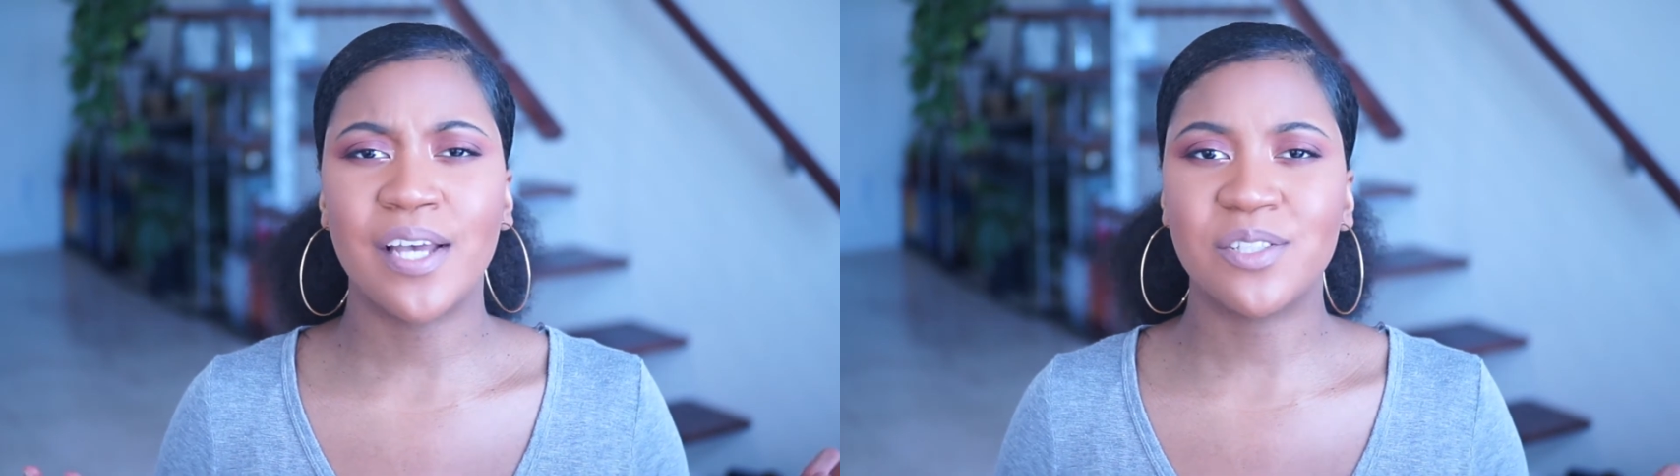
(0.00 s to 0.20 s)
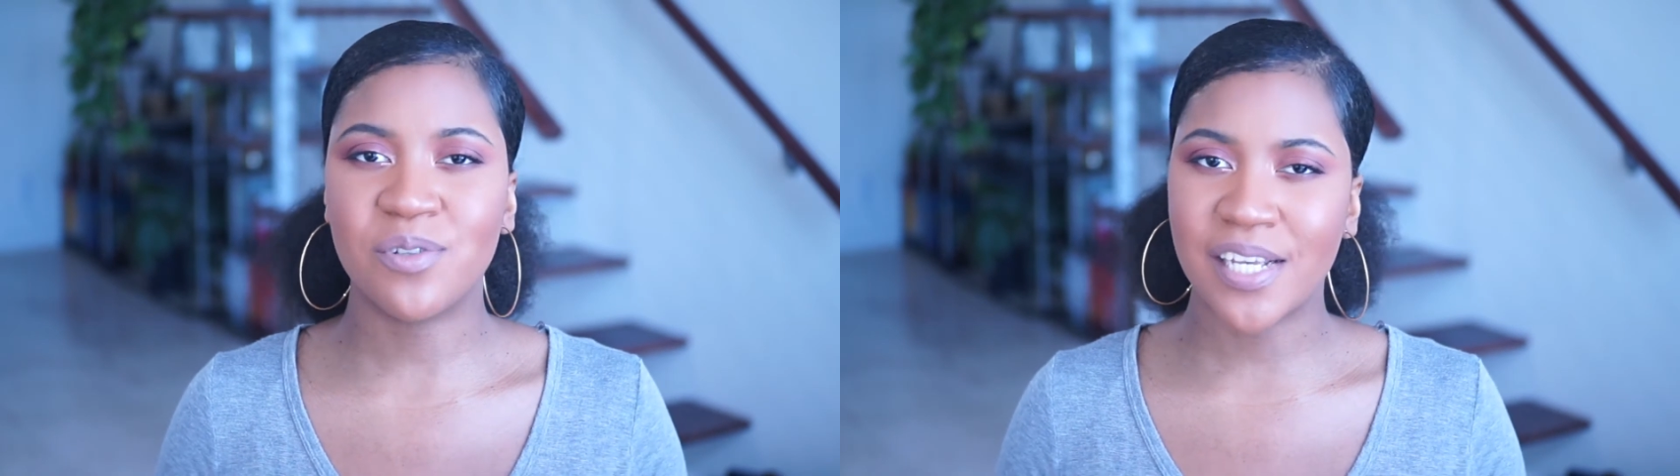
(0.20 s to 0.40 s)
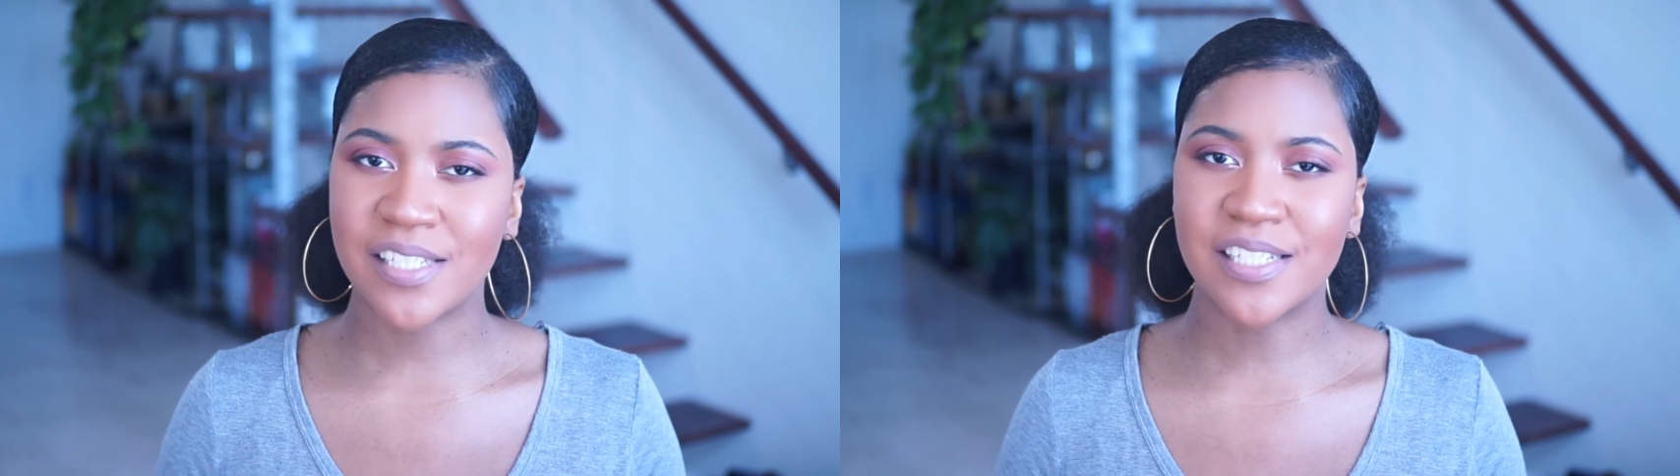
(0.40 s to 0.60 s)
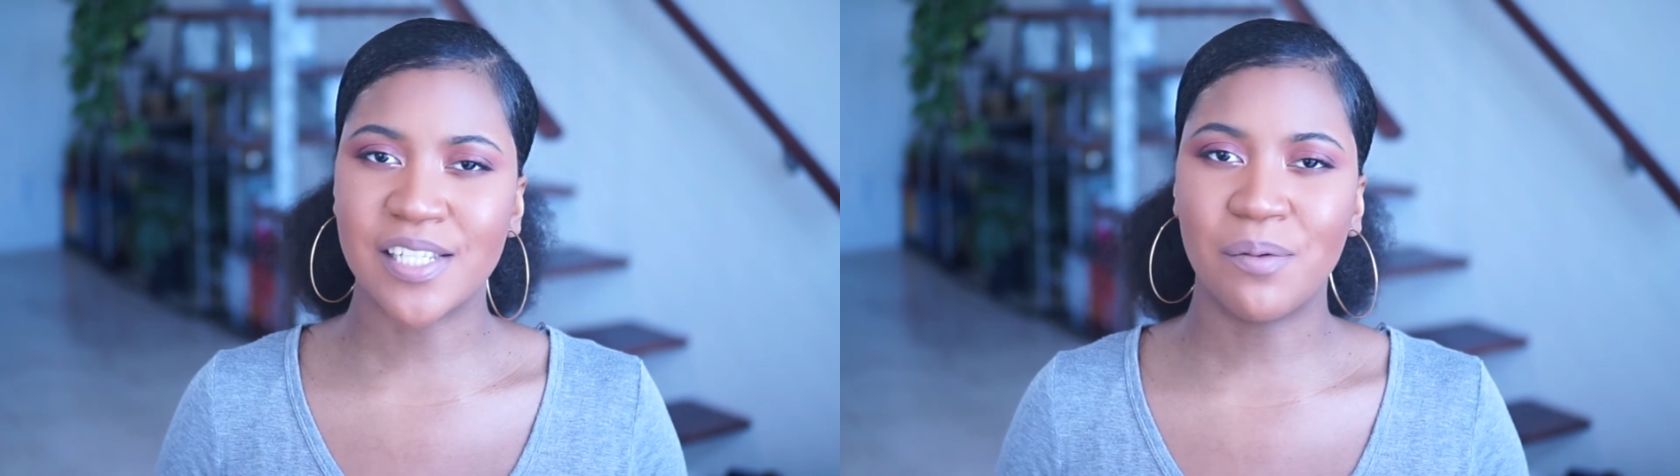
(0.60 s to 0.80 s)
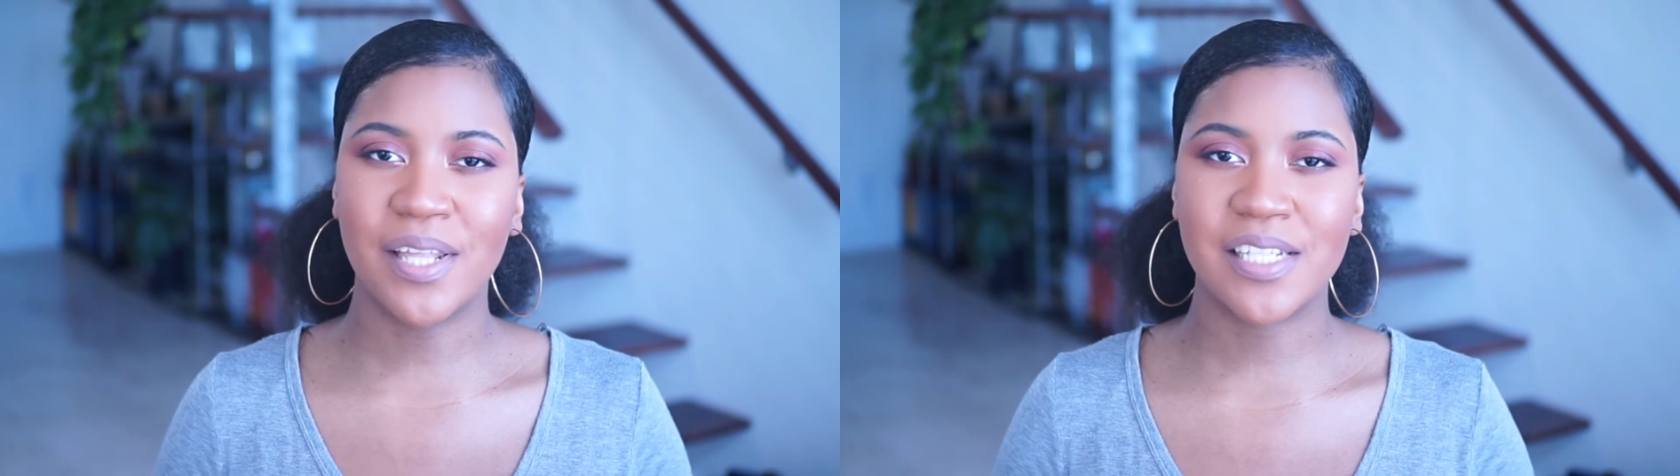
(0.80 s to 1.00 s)
as you guys
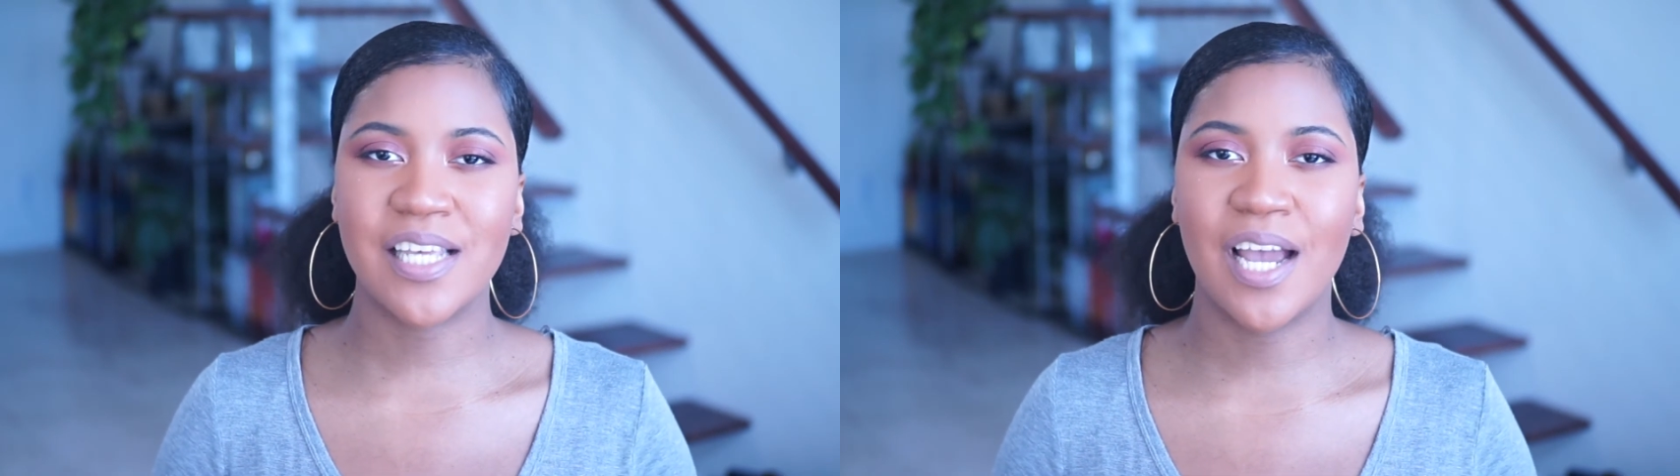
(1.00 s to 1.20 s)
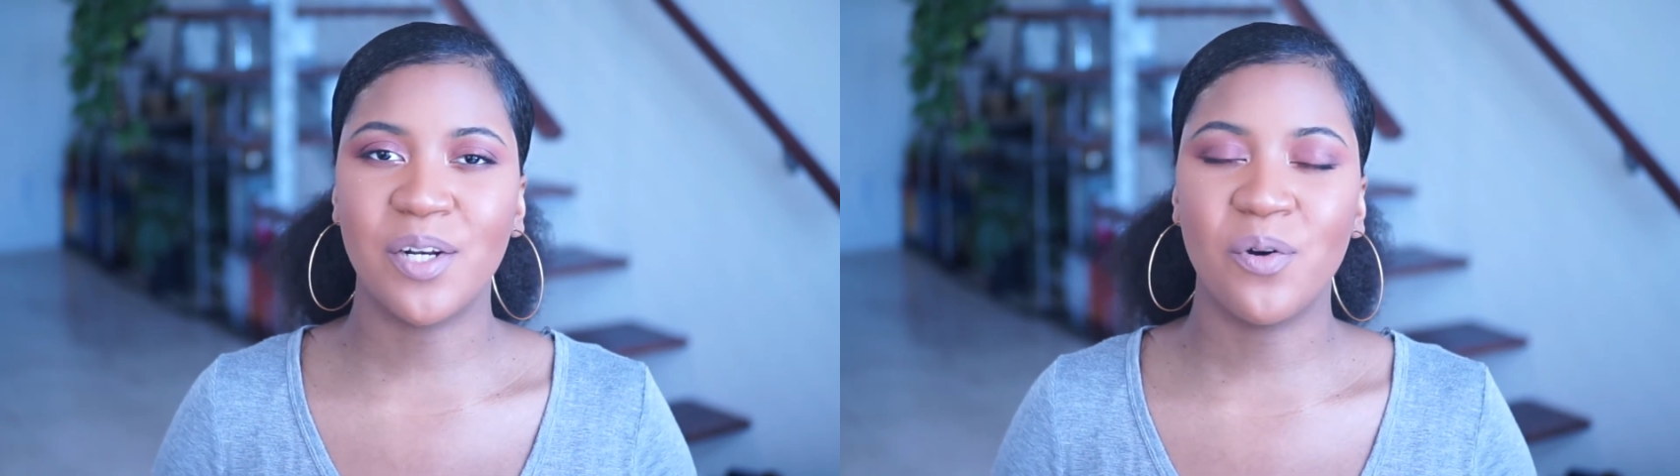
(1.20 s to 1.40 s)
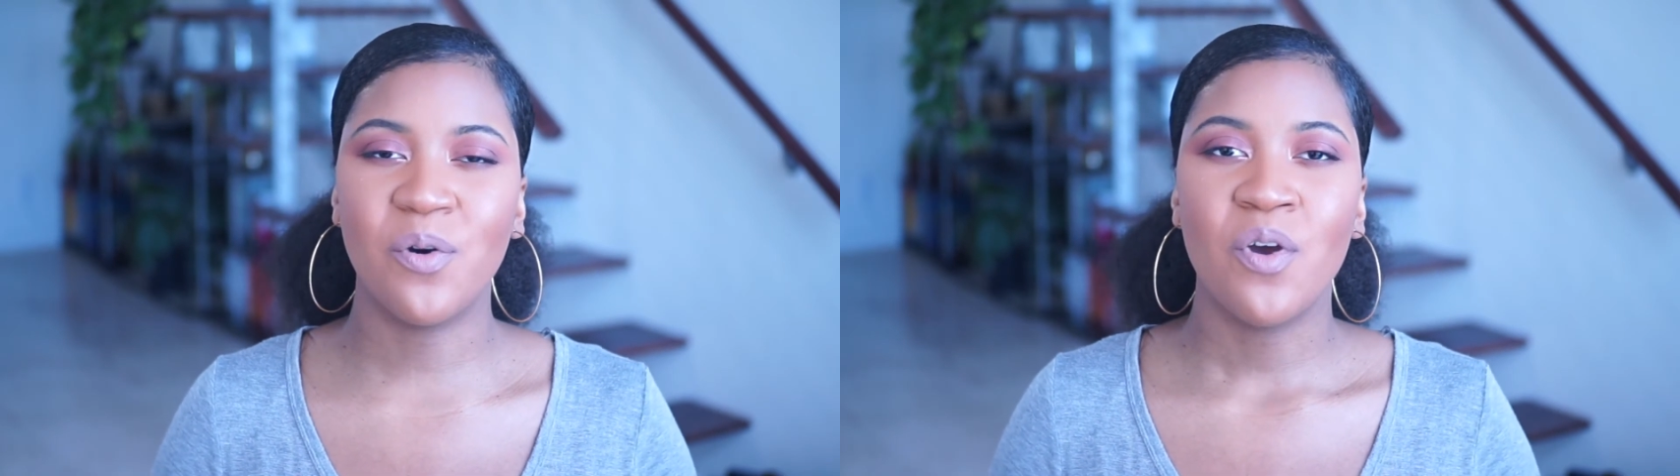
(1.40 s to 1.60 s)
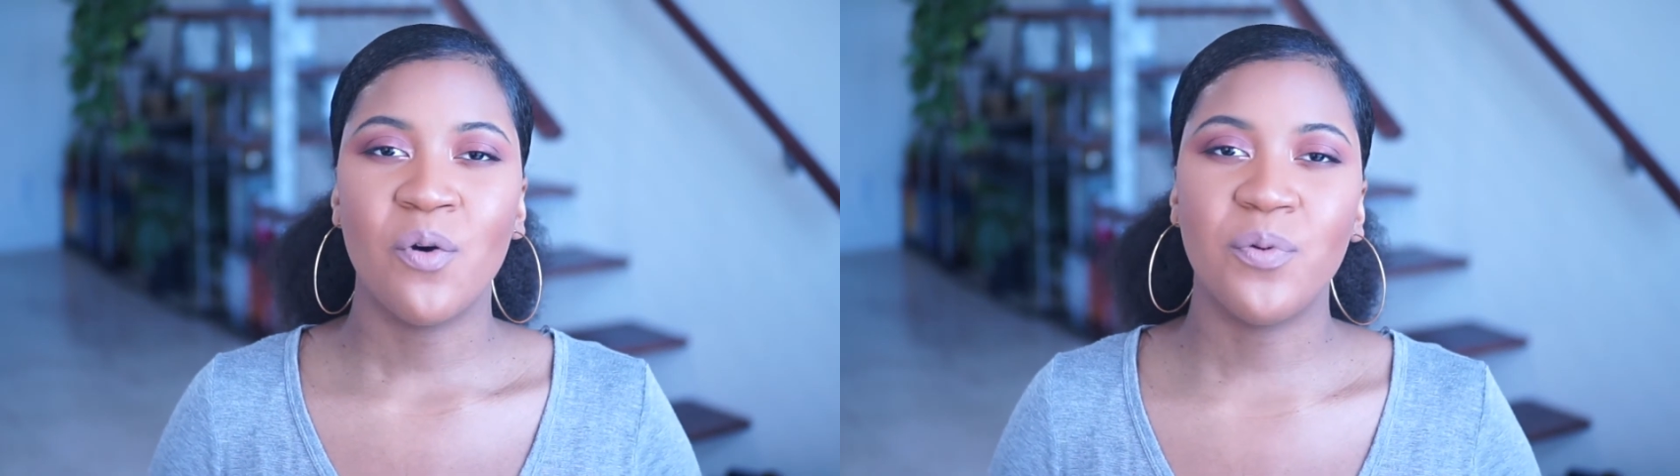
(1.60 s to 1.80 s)
can tell by the title,